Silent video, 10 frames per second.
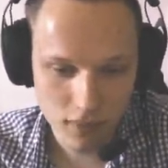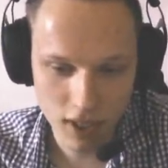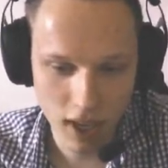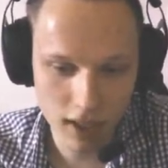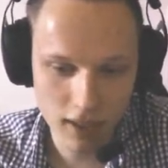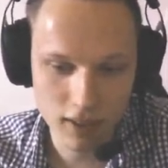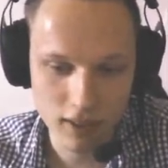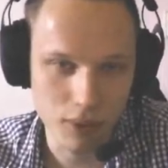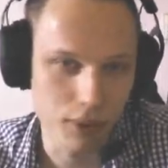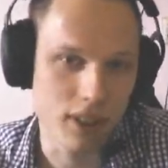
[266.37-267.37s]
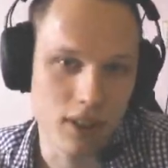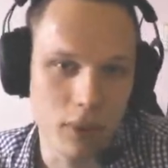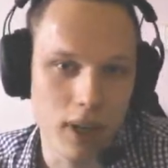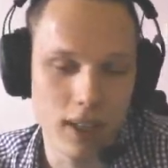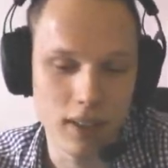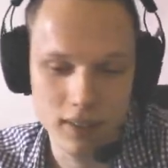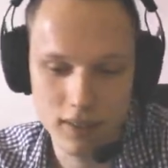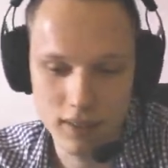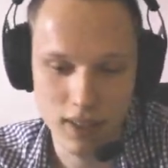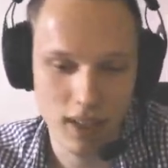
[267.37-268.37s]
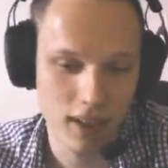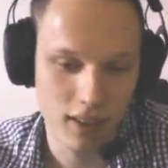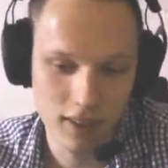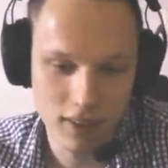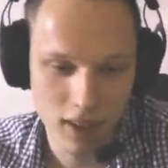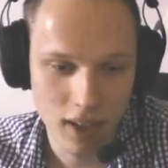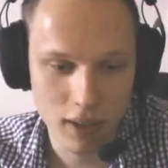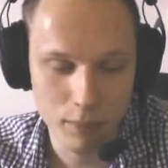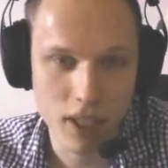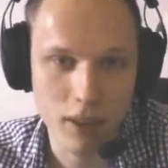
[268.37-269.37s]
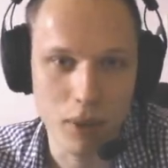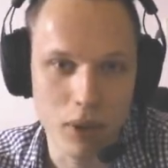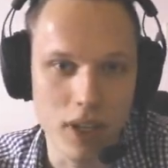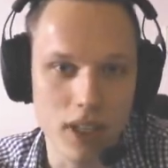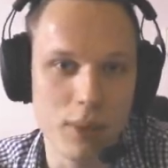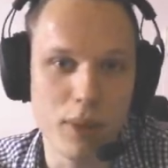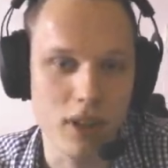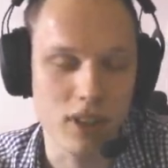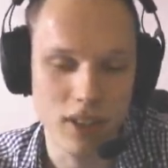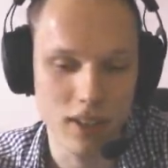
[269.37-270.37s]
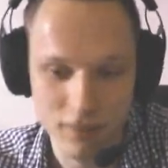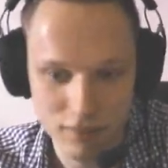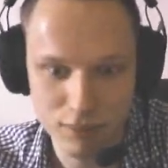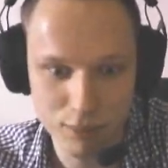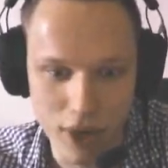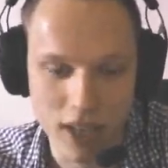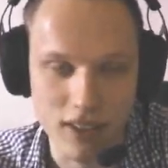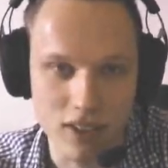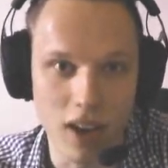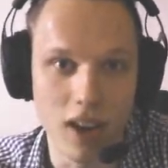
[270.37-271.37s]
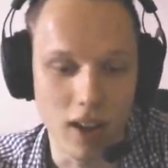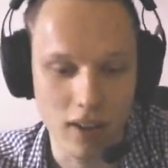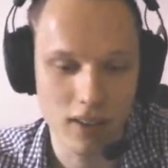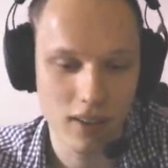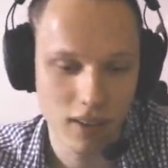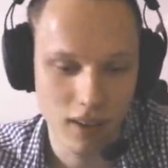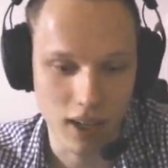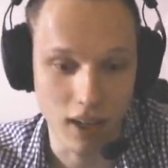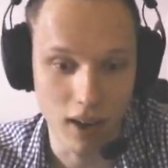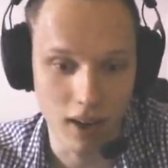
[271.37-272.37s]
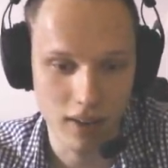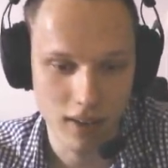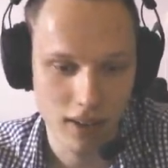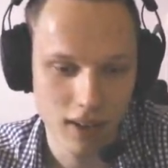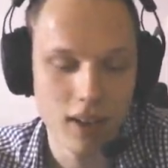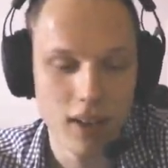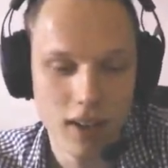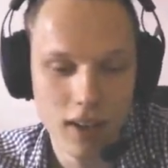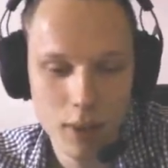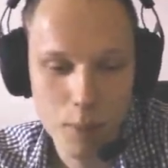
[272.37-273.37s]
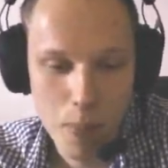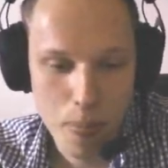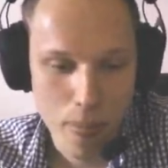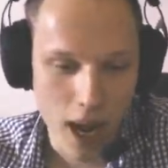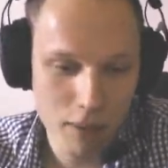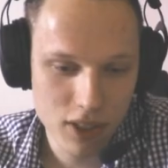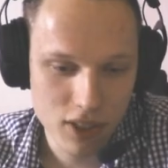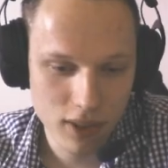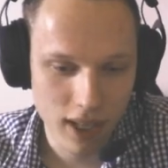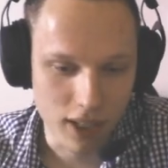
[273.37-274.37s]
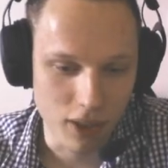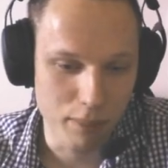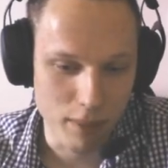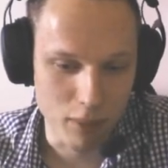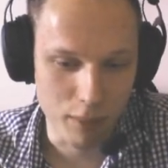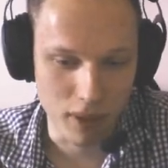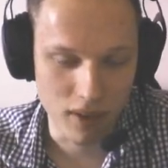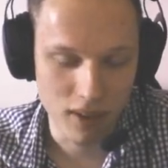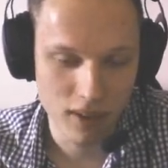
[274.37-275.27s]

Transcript: And the reason why, yeah, I make them look easy because I practiced a lot. Like a lot. How much do you like your Batmobile?